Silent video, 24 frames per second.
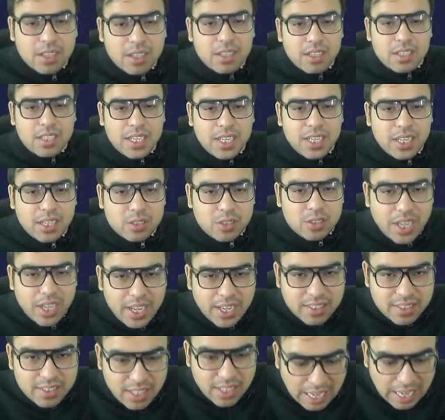Okay, so A
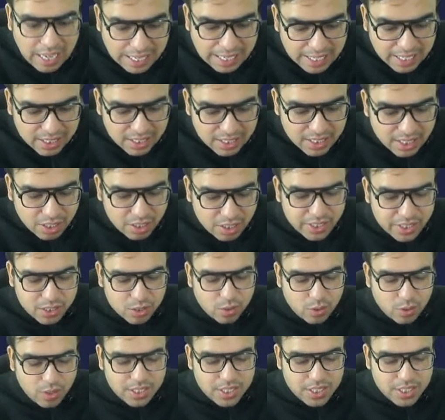is the right answer to this
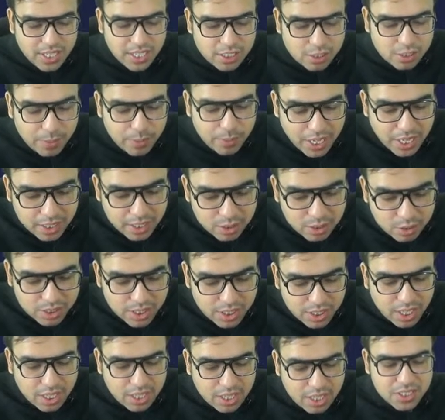question. Rashmikant
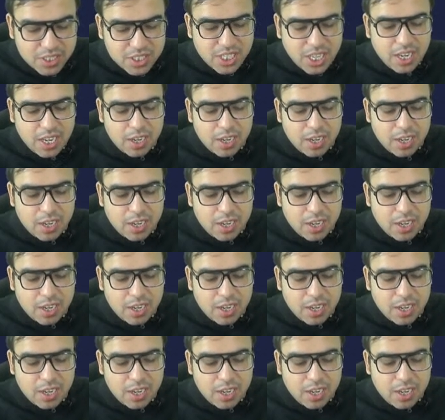Ojha, Vishal